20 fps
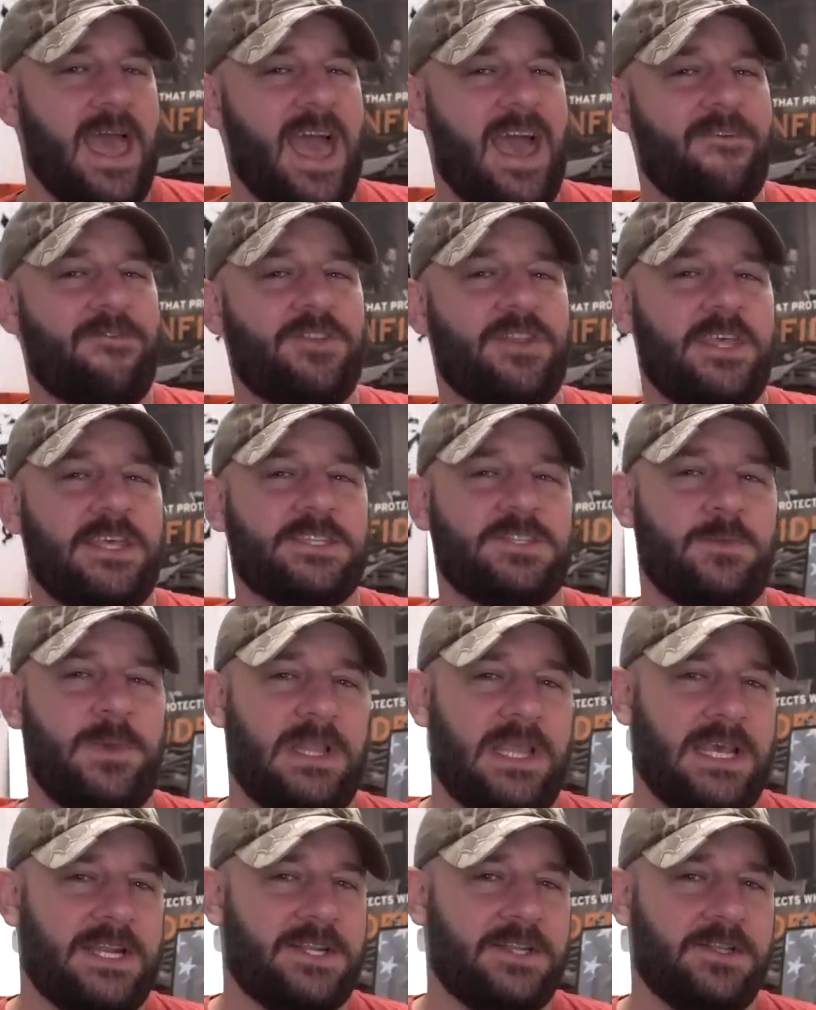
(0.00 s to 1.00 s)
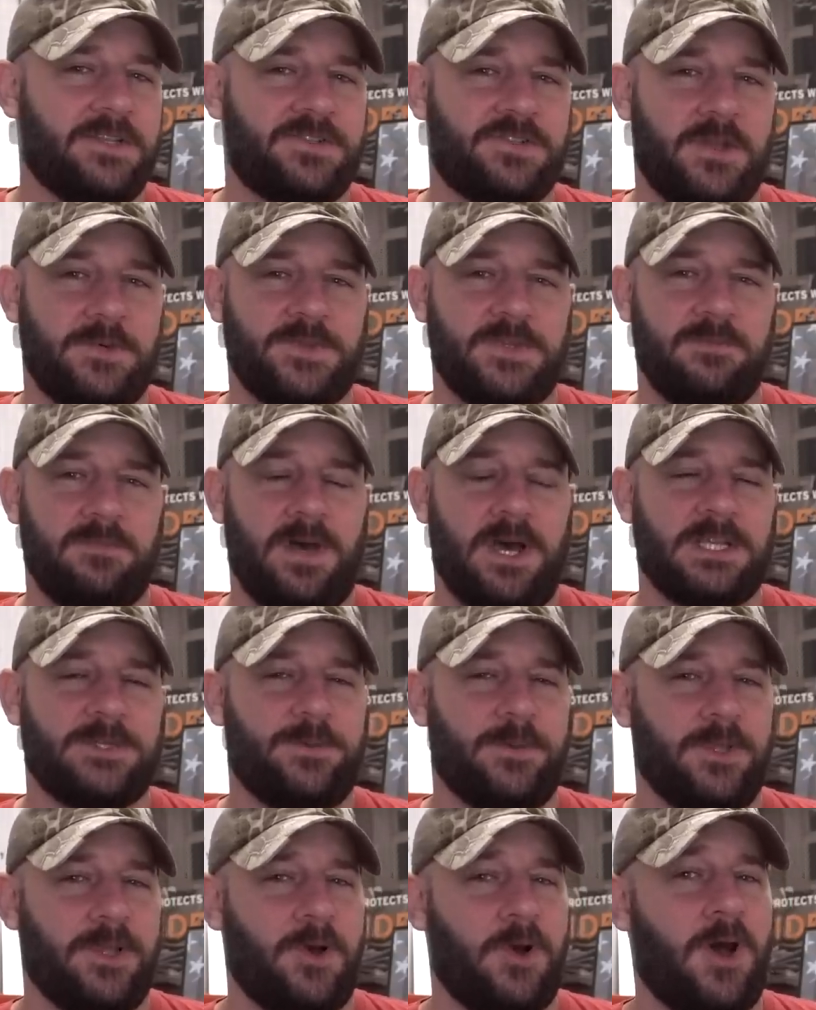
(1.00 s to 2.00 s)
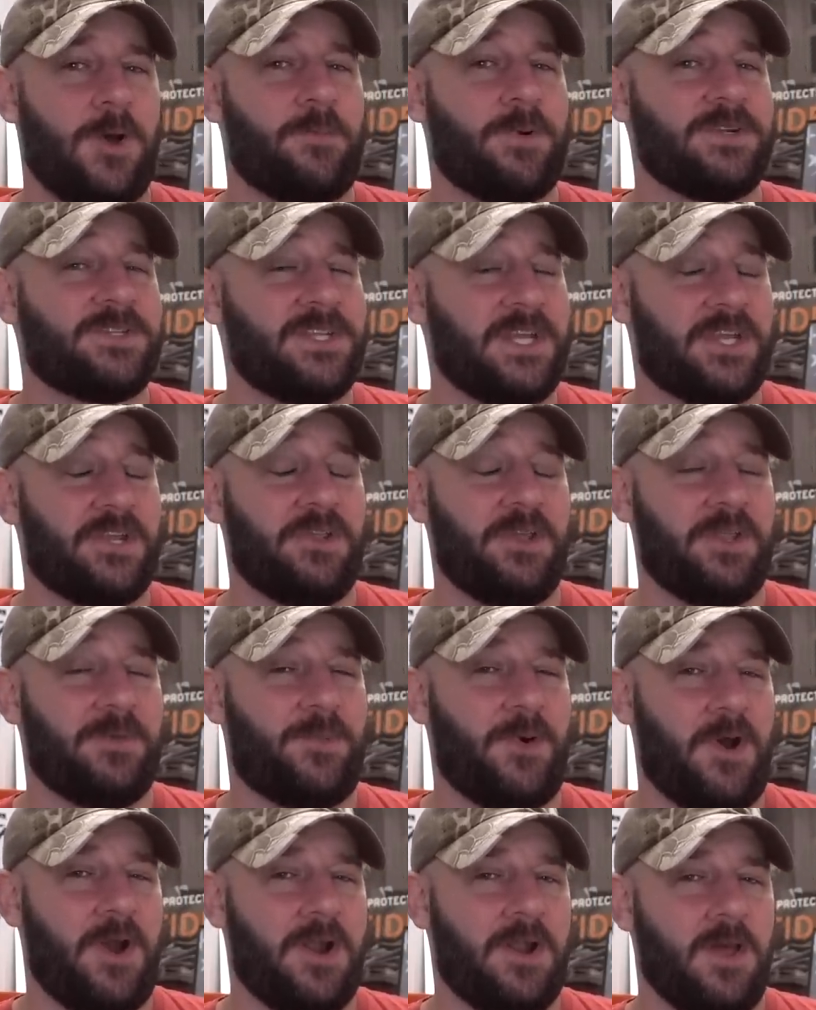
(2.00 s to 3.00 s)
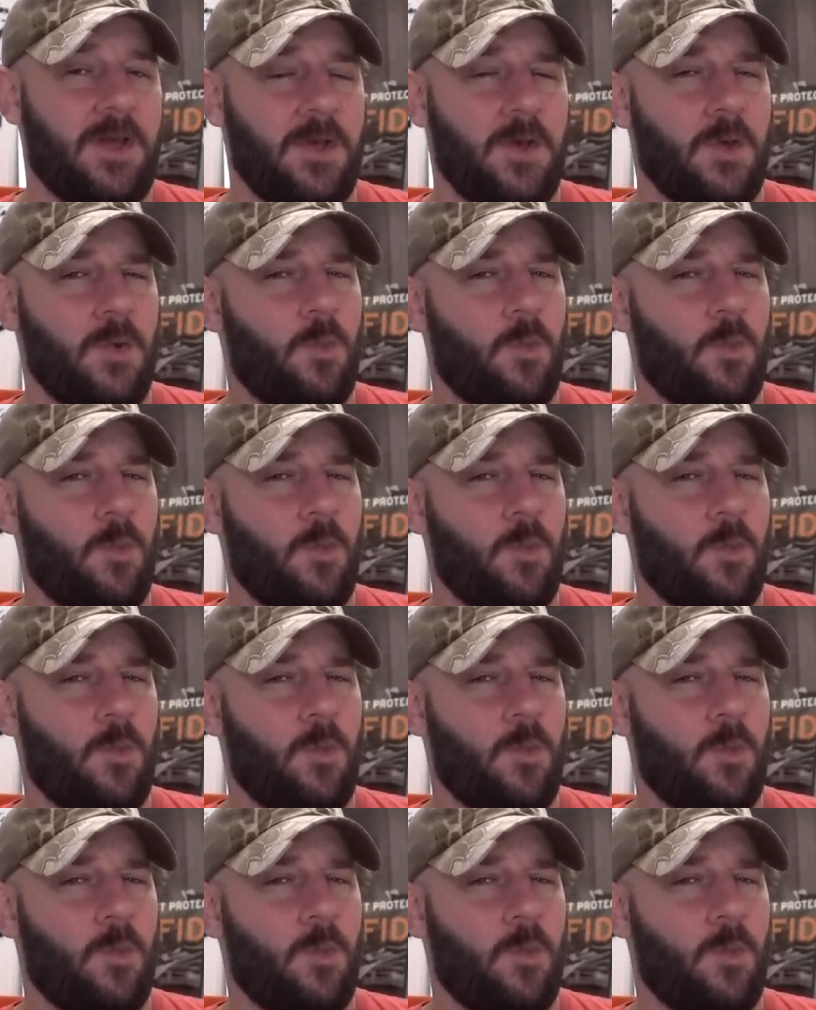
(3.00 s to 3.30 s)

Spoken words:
Everything is going to be linked in the description box below, particularly the part